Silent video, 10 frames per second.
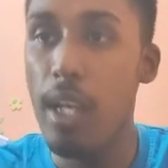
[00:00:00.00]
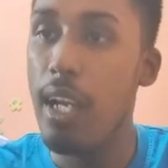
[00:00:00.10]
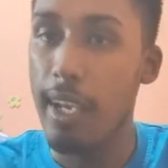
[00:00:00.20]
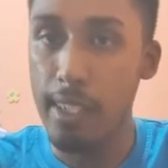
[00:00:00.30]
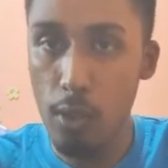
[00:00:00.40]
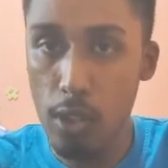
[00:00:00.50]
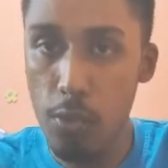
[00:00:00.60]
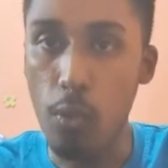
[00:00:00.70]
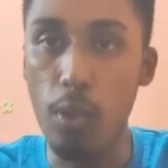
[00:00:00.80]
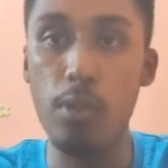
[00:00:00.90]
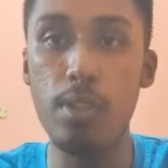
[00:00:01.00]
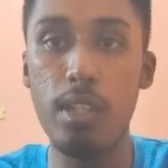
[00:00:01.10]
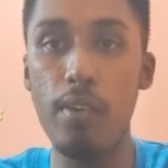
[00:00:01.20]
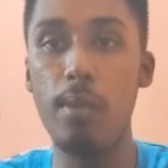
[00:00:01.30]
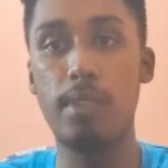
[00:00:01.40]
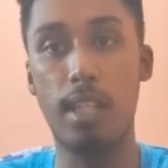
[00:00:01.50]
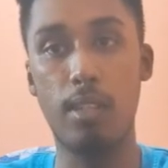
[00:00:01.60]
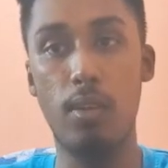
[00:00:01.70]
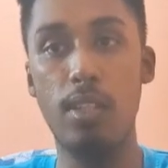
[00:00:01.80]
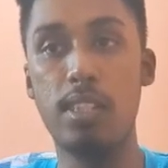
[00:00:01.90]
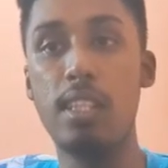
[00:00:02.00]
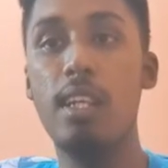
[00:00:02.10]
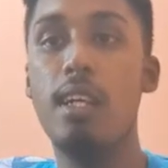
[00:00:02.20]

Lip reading: and useful to develop technology